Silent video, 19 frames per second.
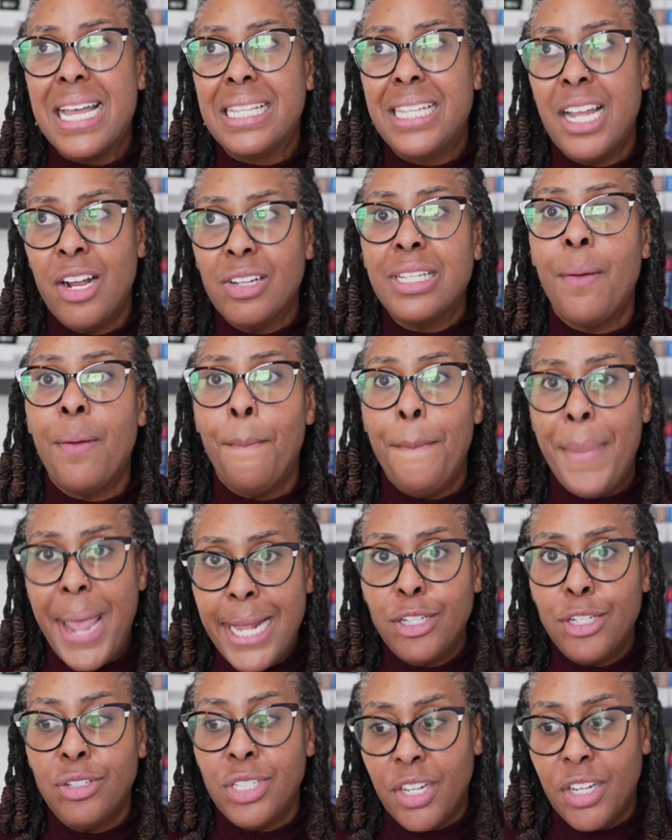There's a
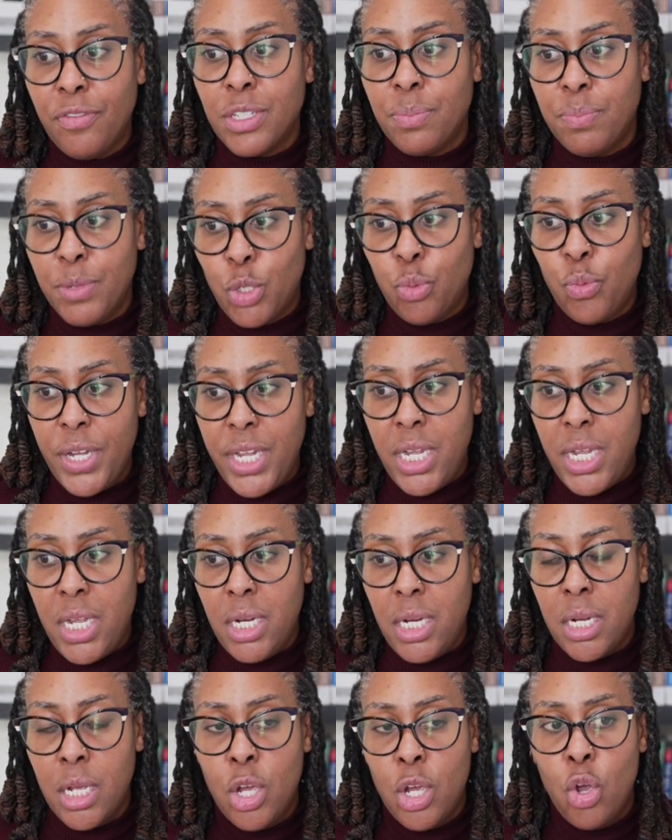major difference
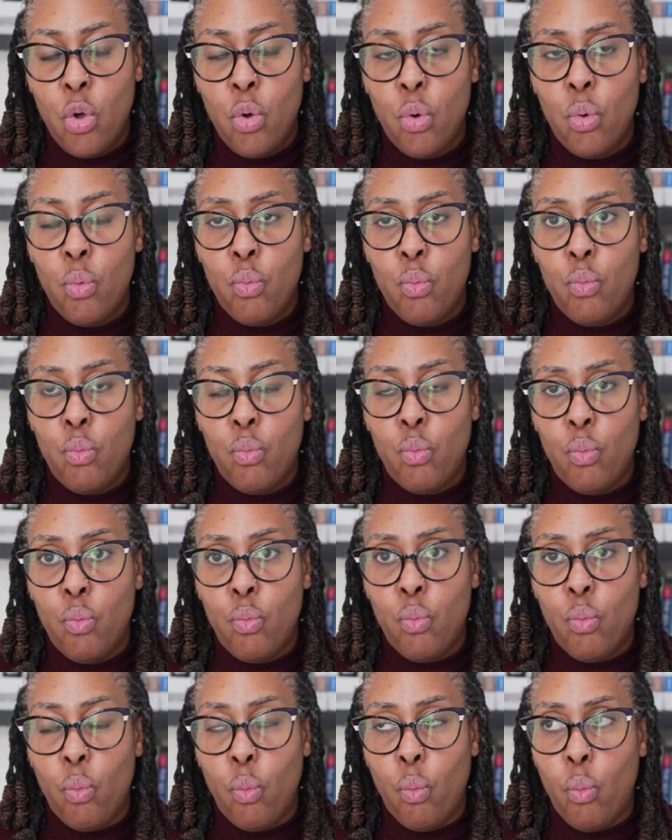between
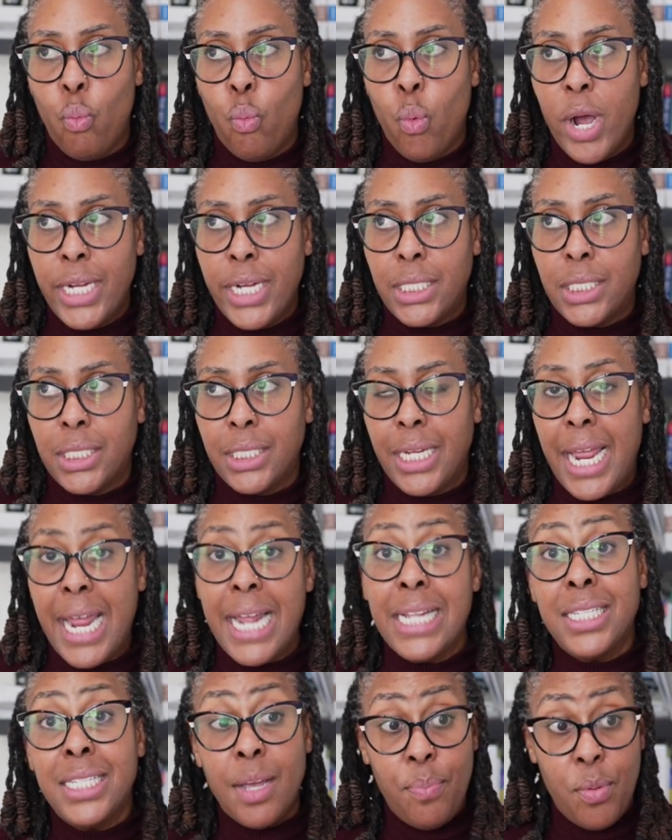what
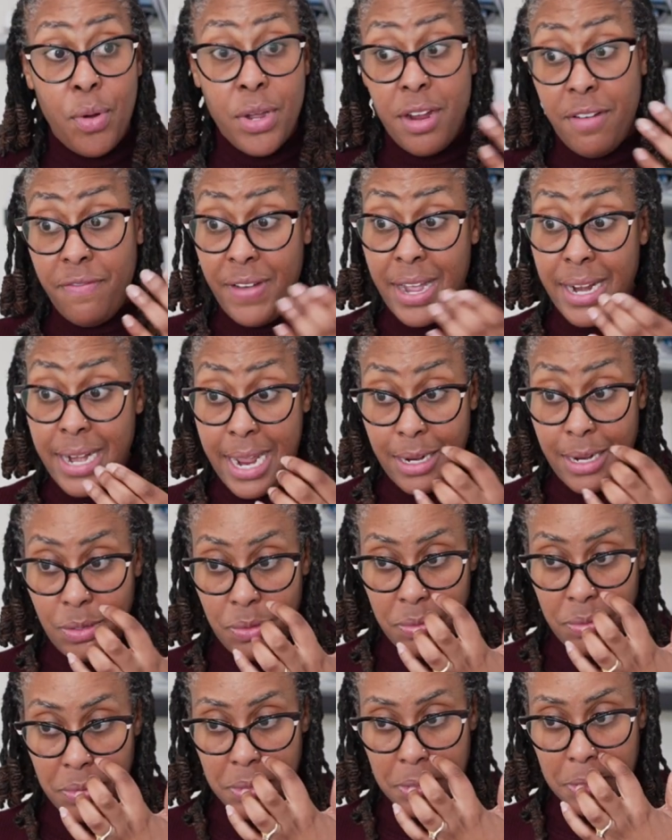ends up on your
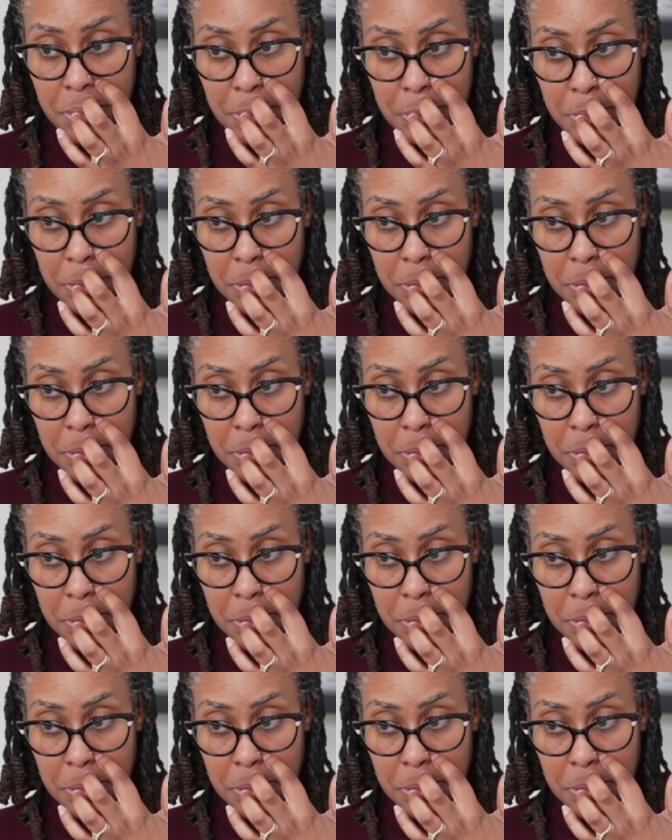financials